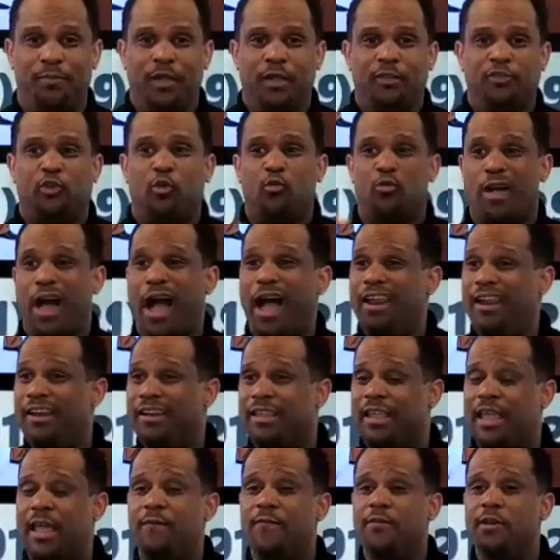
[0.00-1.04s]
So God had
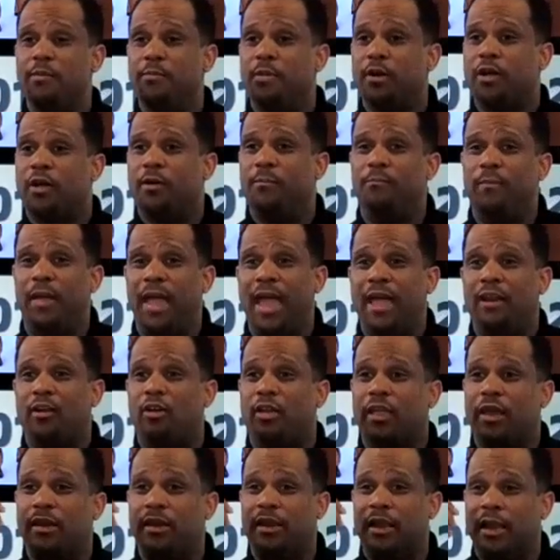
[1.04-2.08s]
given him a command, or
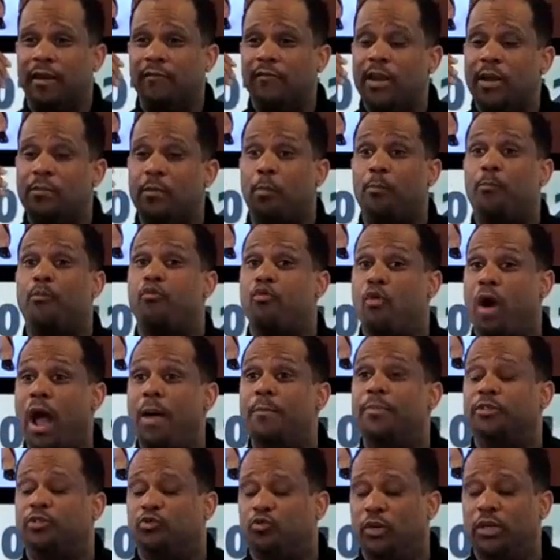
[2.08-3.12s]
given him a
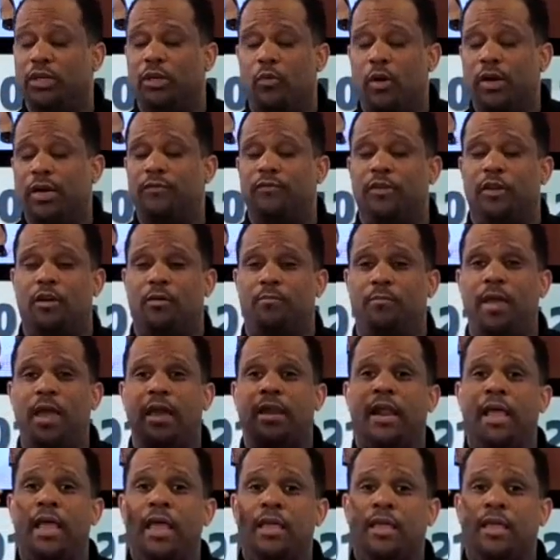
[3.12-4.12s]
promise. Really, it wasn't even a command.